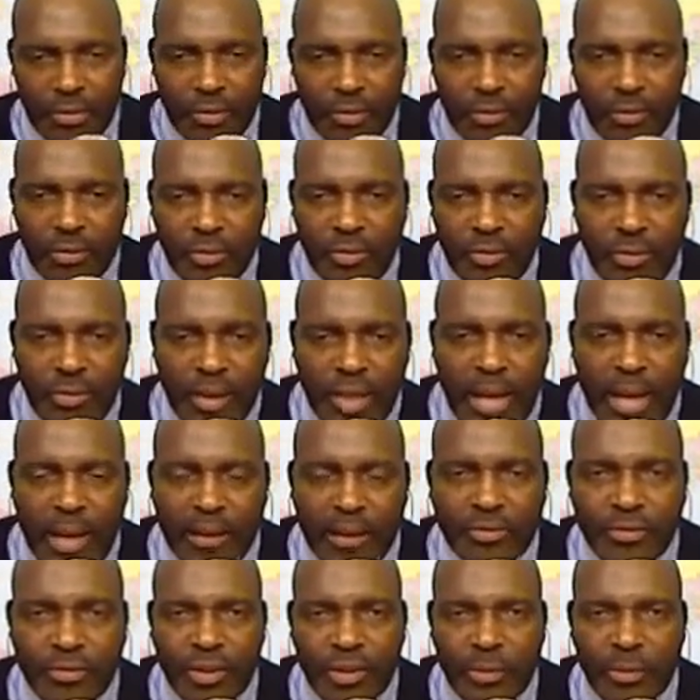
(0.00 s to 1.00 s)
do
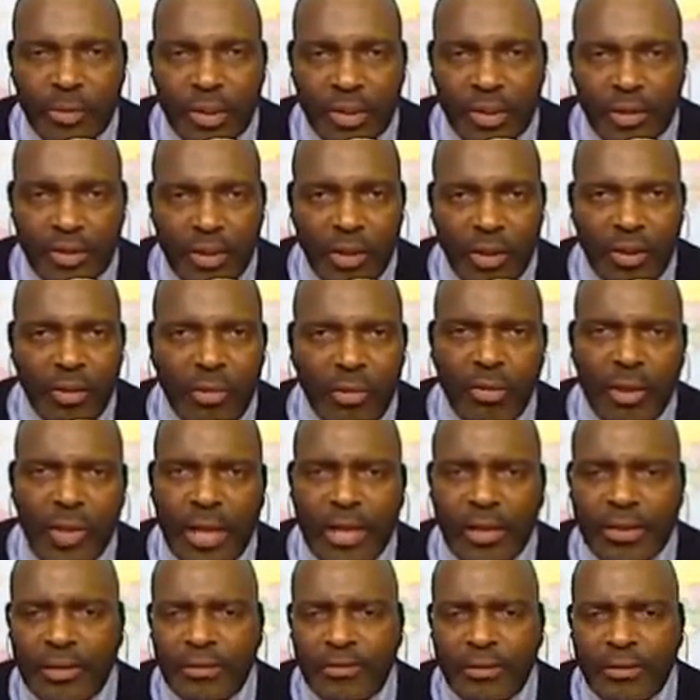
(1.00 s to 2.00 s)
live streaming in a whole
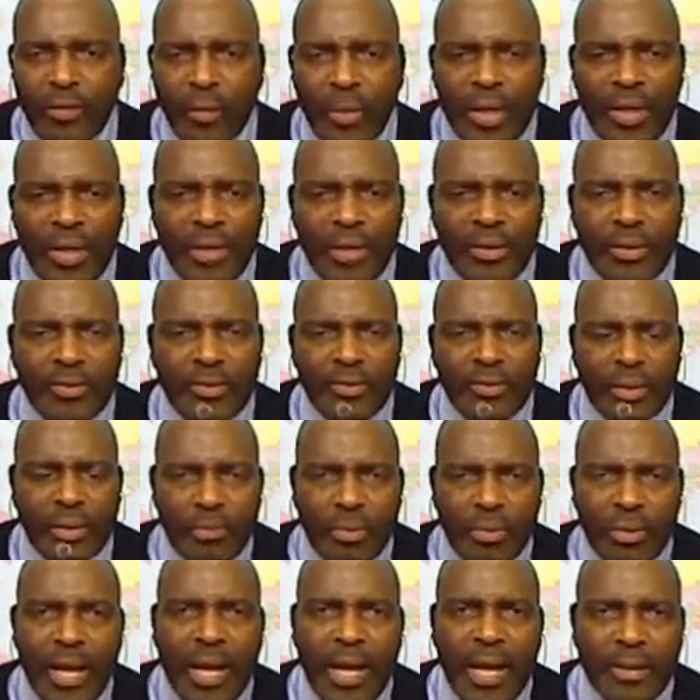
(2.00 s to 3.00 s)
lot of different ways and
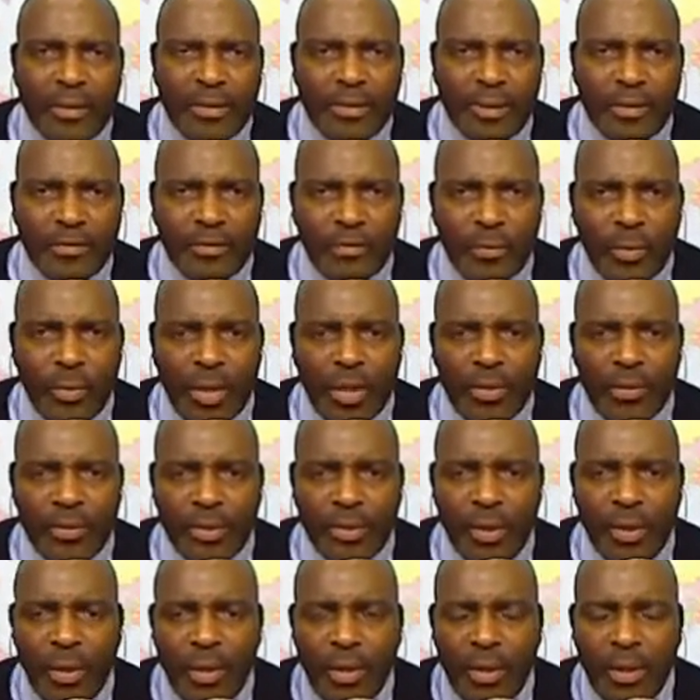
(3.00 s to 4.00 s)
apply it in different
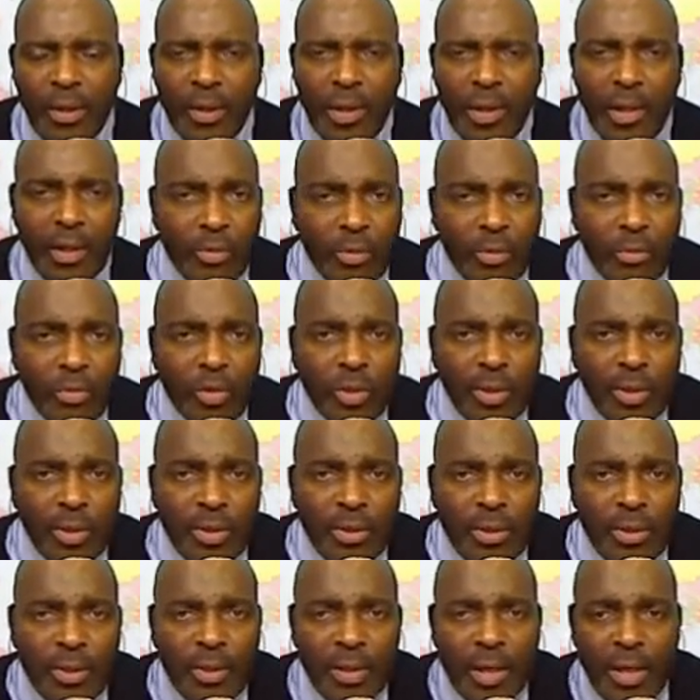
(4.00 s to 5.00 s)
ways. And we're more
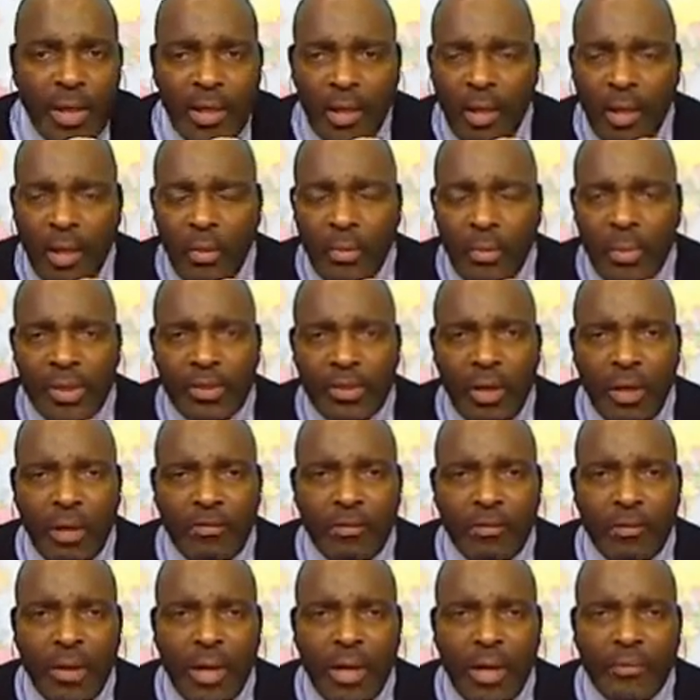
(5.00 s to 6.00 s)
than, and I always
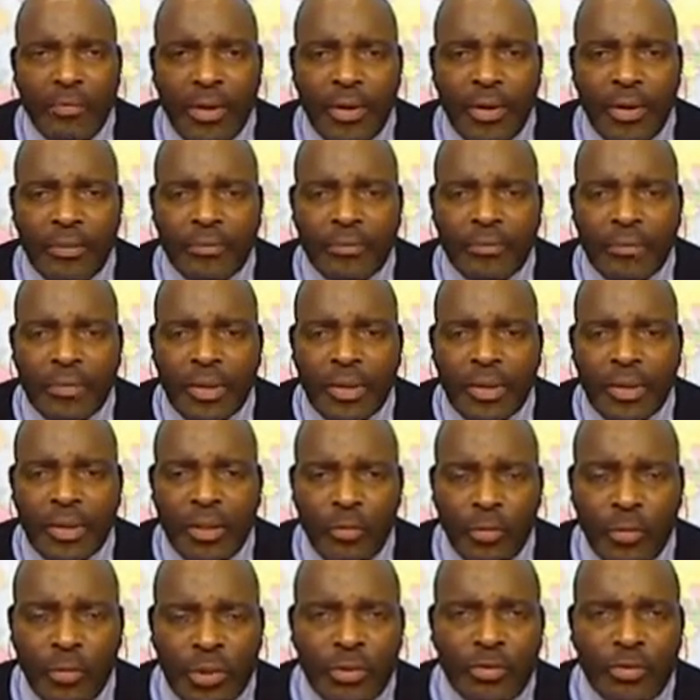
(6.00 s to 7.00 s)
offer out that,
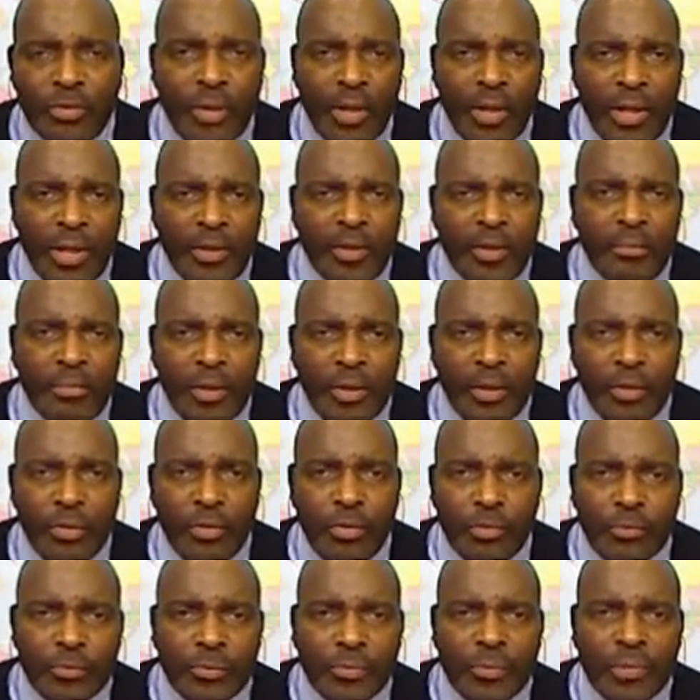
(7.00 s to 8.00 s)
we're trying to
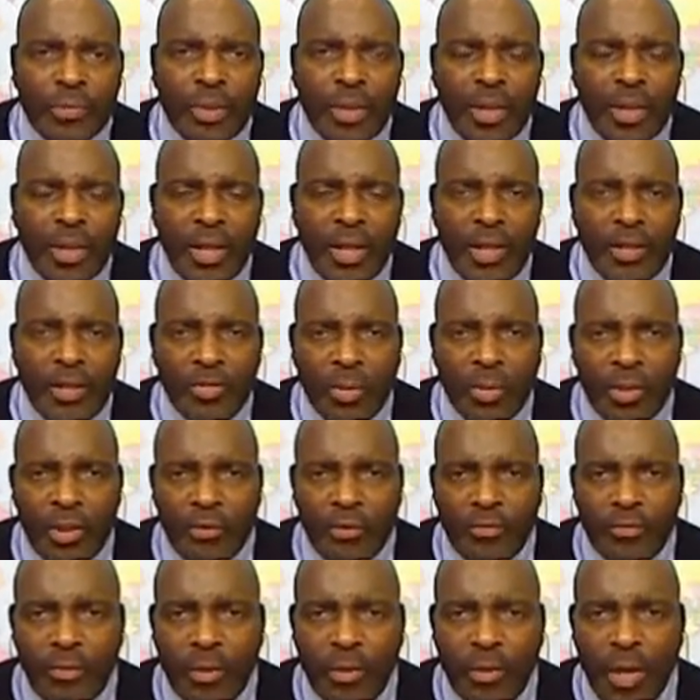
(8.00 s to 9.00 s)
build a
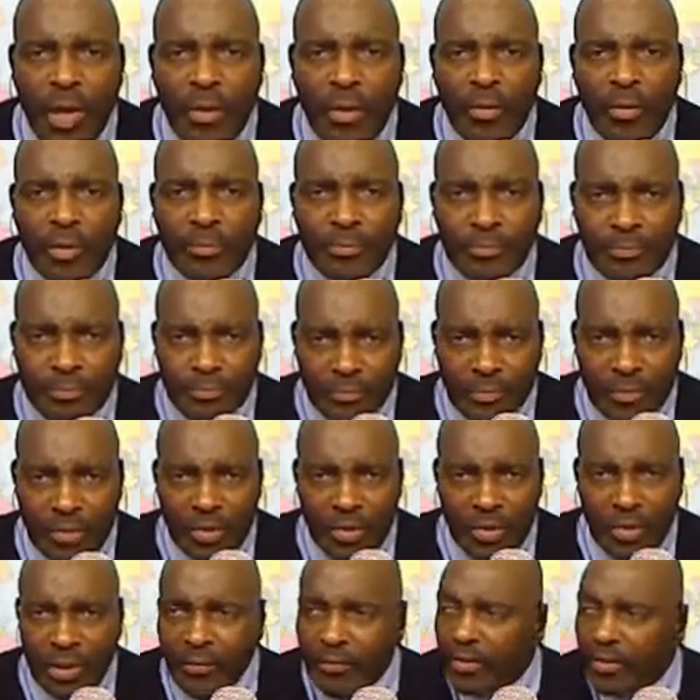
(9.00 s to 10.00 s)
24-hour,
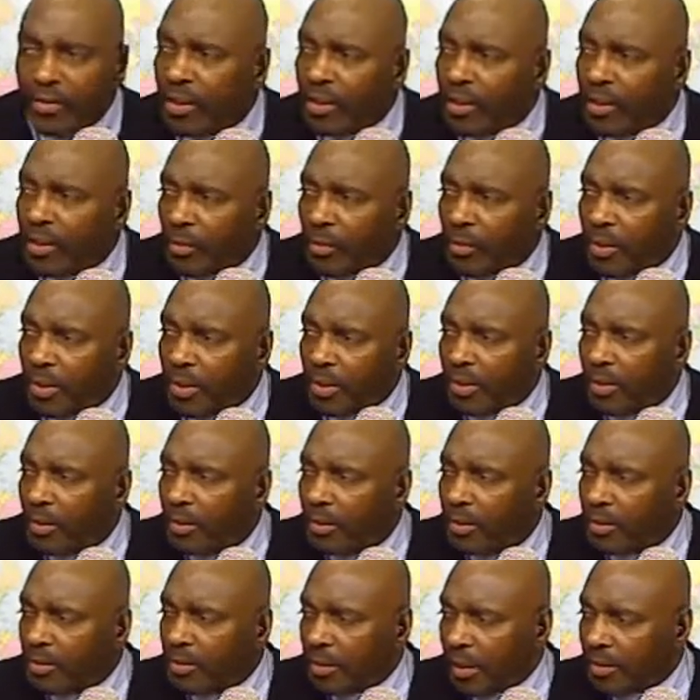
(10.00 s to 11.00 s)
7-day-a-week
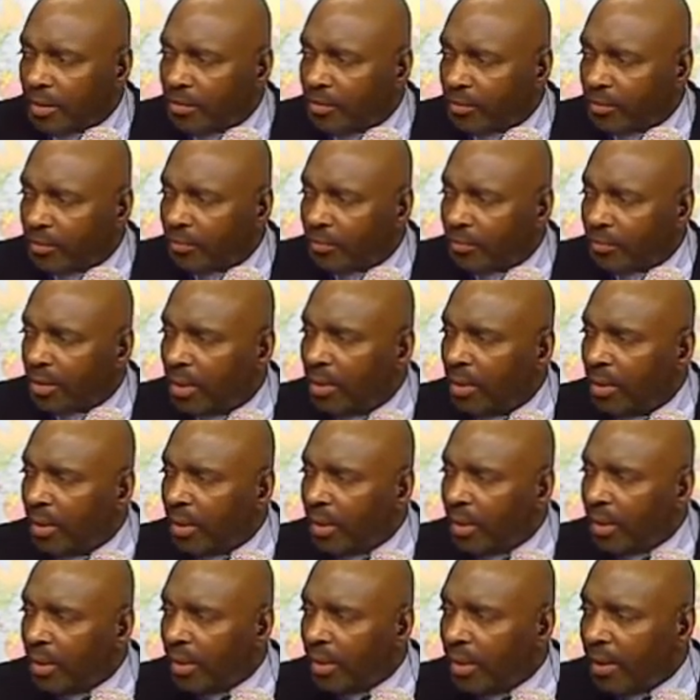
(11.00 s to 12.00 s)
station.
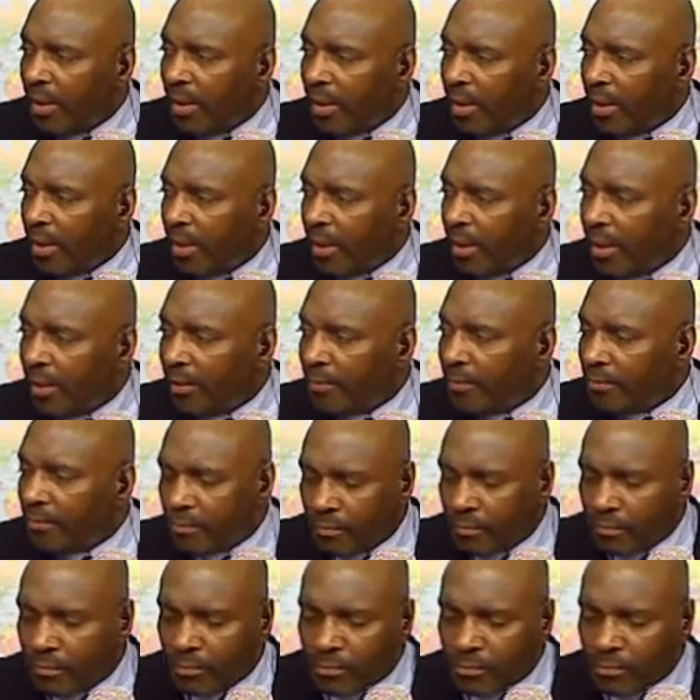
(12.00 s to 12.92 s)
And